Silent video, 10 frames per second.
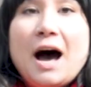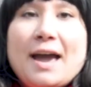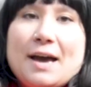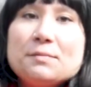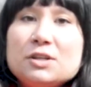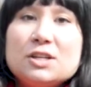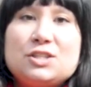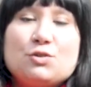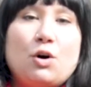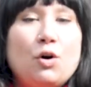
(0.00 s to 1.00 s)
I am going to
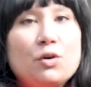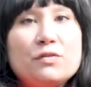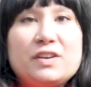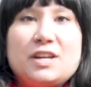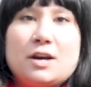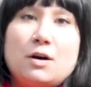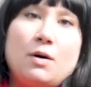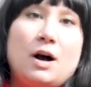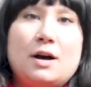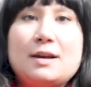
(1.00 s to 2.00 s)
do a whole video
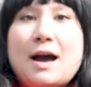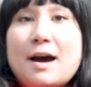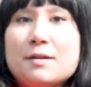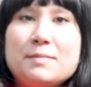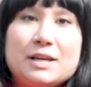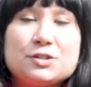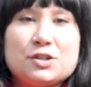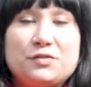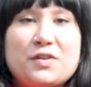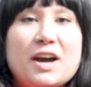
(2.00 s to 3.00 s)
on how to make
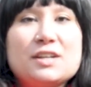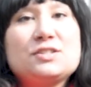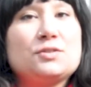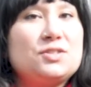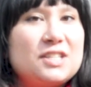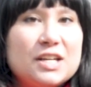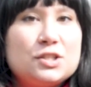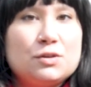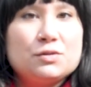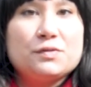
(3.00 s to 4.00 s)
stir fries, so stay
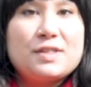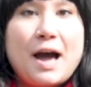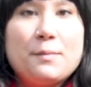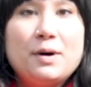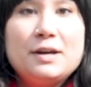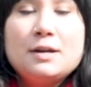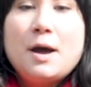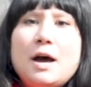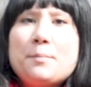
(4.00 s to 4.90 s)
tuned for that one,